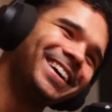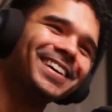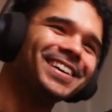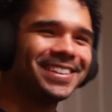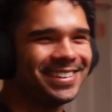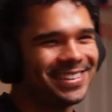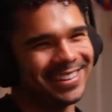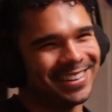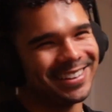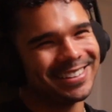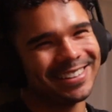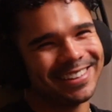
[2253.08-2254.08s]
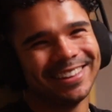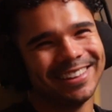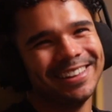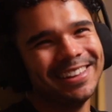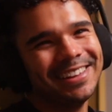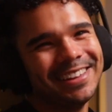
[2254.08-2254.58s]
Yeah,
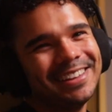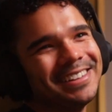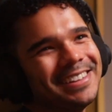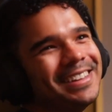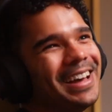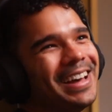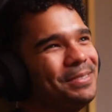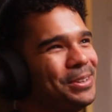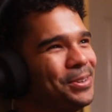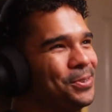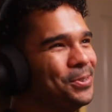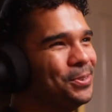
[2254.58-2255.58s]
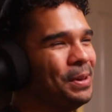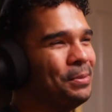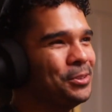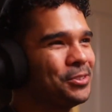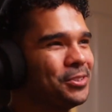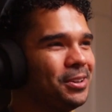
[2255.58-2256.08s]
that'd be cool. Maybe just
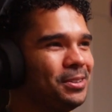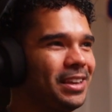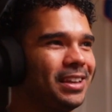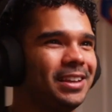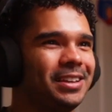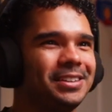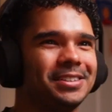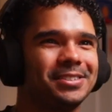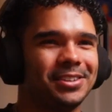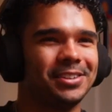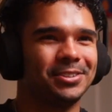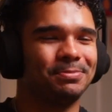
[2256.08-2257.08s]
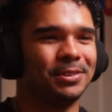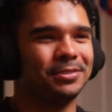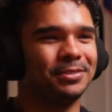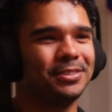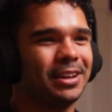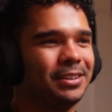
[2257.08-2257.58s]
go there like 6 months
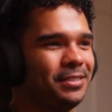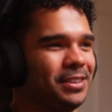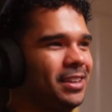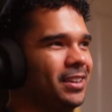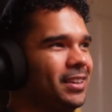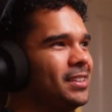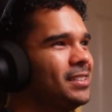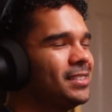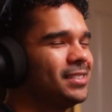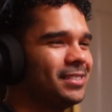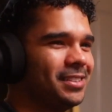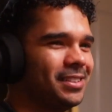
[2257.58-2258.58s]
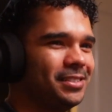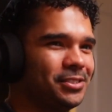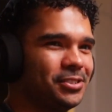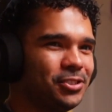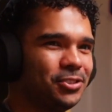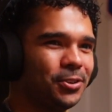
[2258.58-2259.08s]
out of the year, just
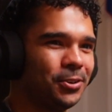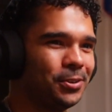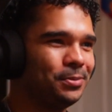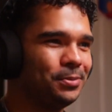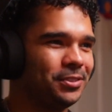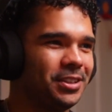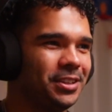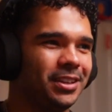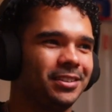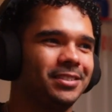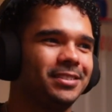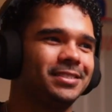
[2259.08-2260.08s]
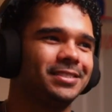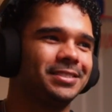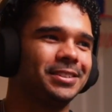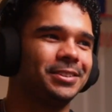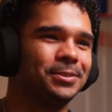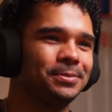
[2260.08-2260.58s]
stock up for the year, and then
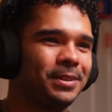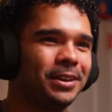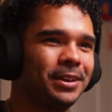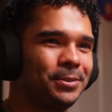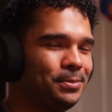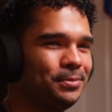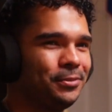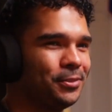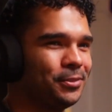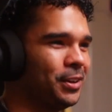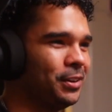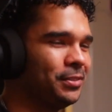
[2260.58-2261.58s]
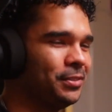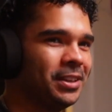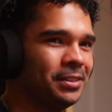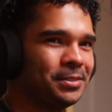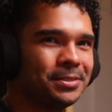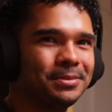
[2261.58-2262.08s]
come back home for half the year or
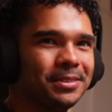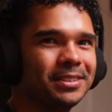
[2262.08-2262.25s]
something.